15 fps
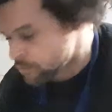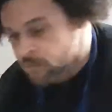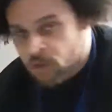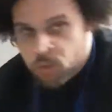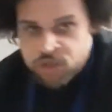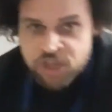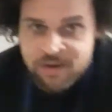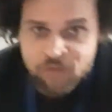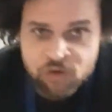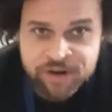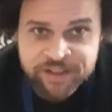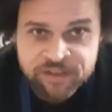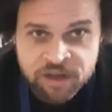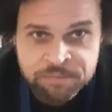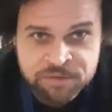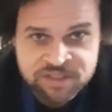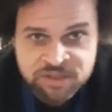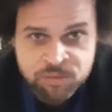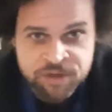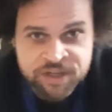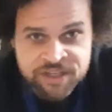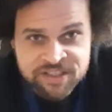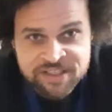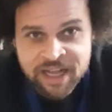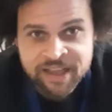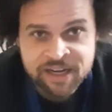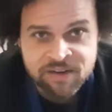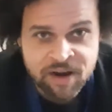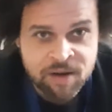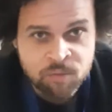which I've already done because I don't want you standing
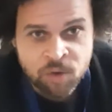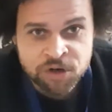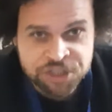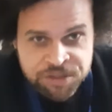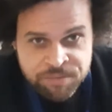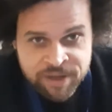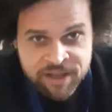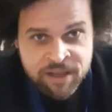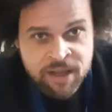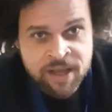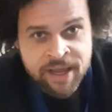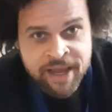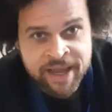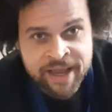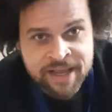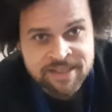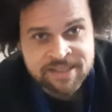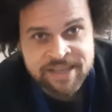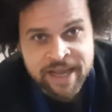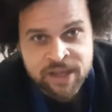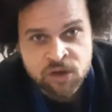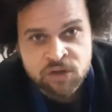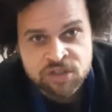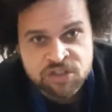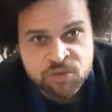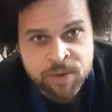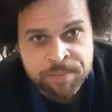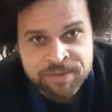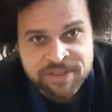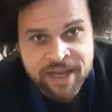around watching me, is take your
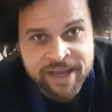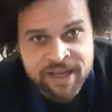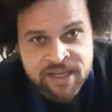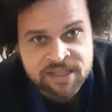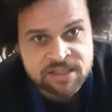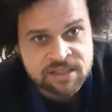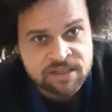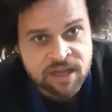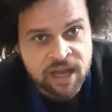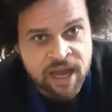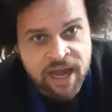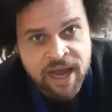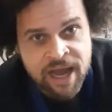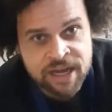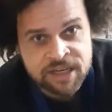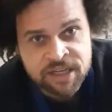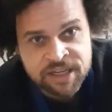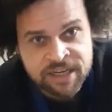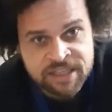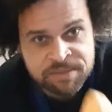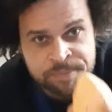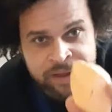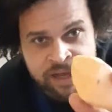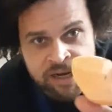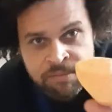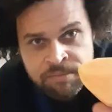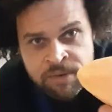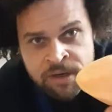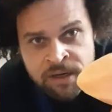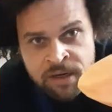sweet potatoes and you need to peel
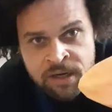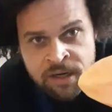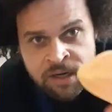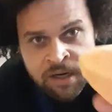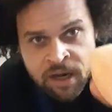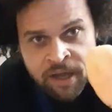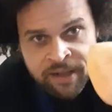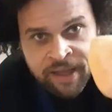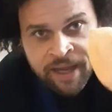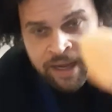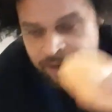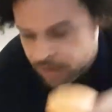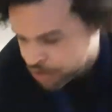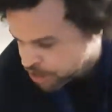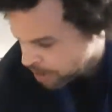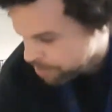them like that, chop